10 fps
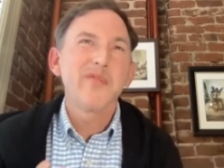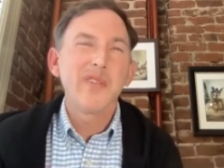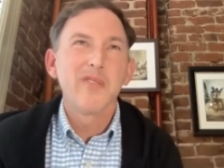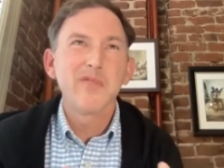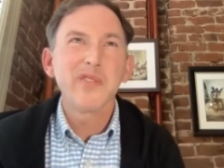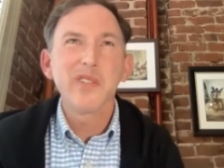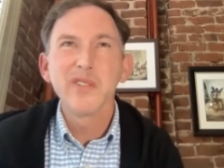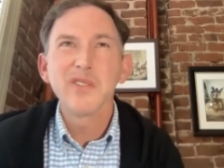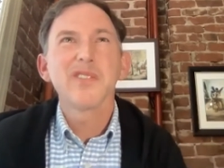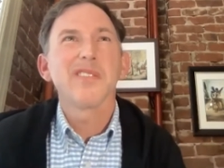
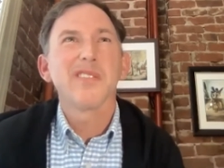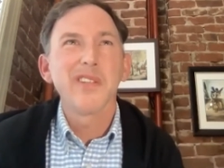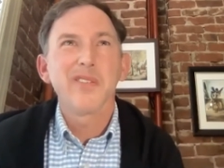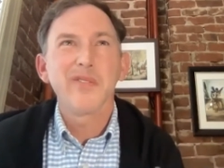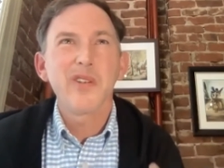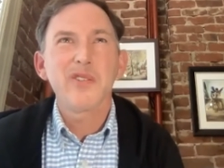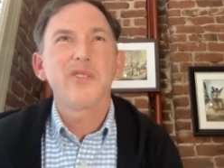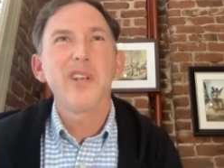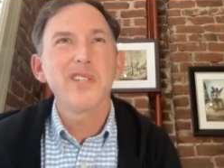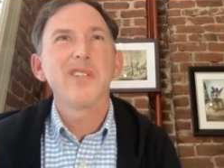infused their
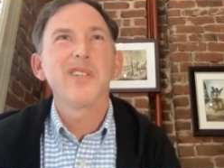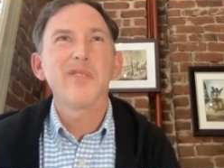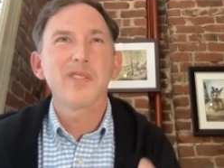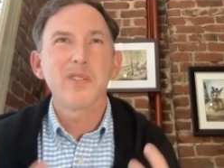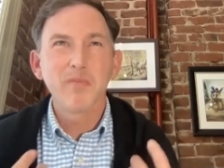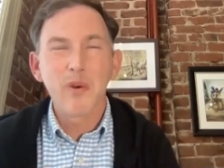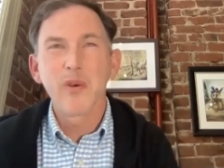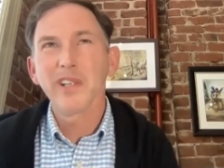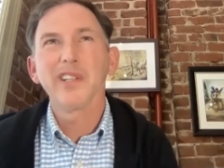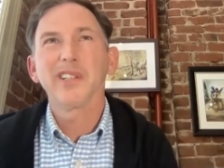frustration of
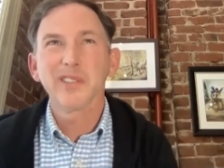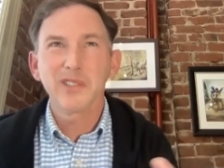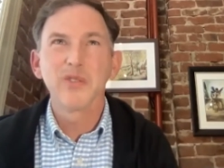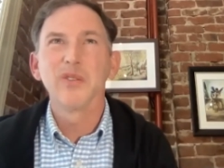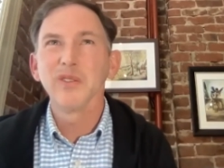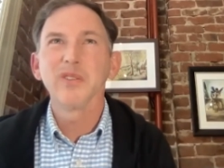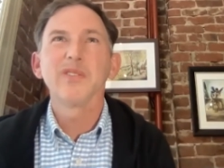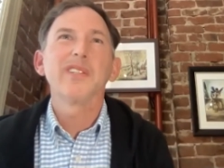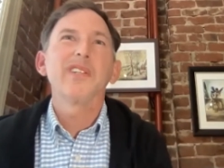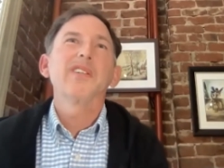supporting tool
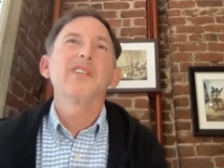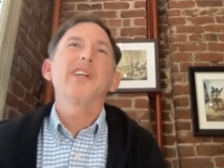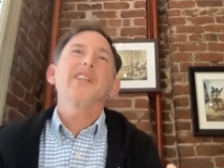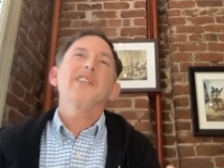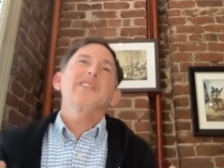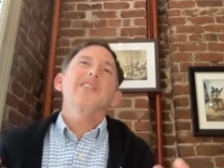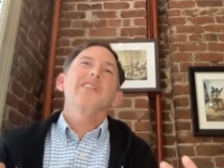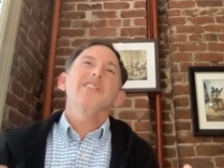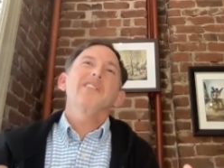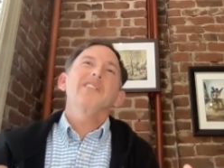you know like
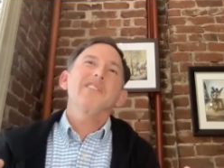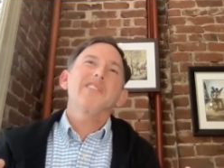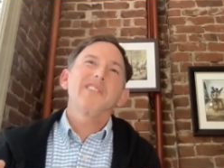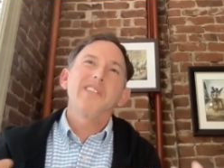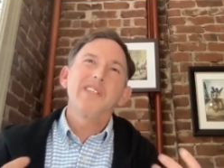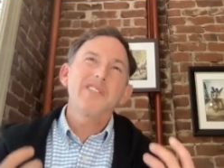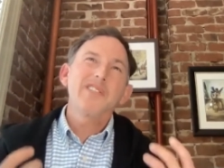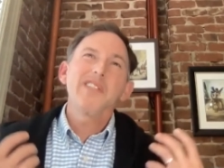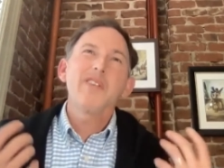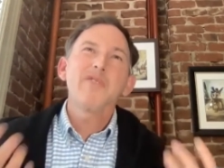it's it's
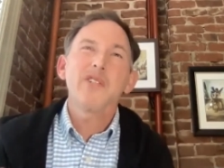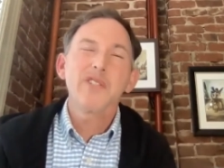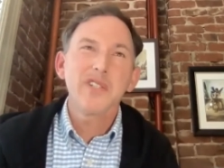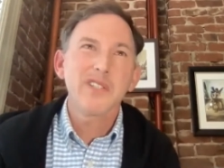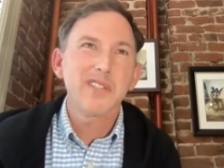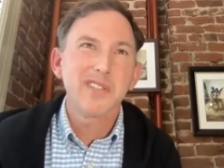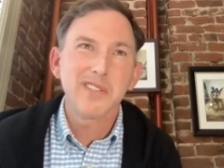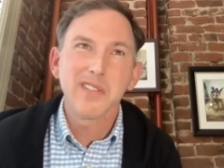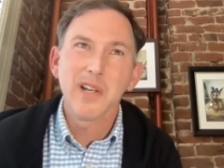never just